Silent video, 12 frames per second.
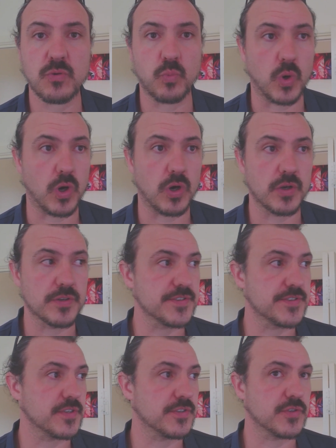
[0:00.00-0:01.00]

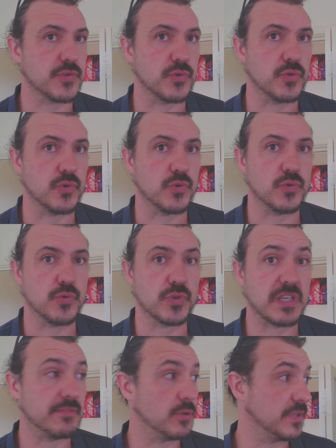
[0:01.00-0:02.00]
was to
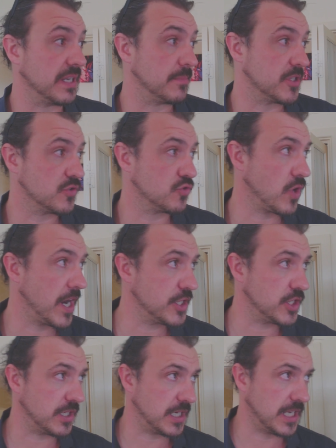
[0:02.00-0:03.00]
give you a
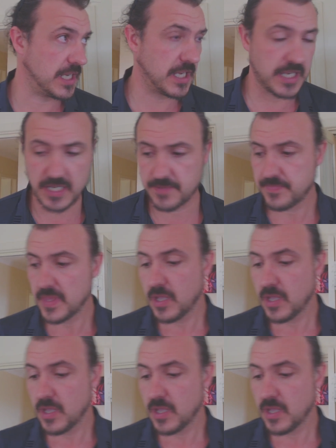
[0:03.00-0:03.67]
demonstration here,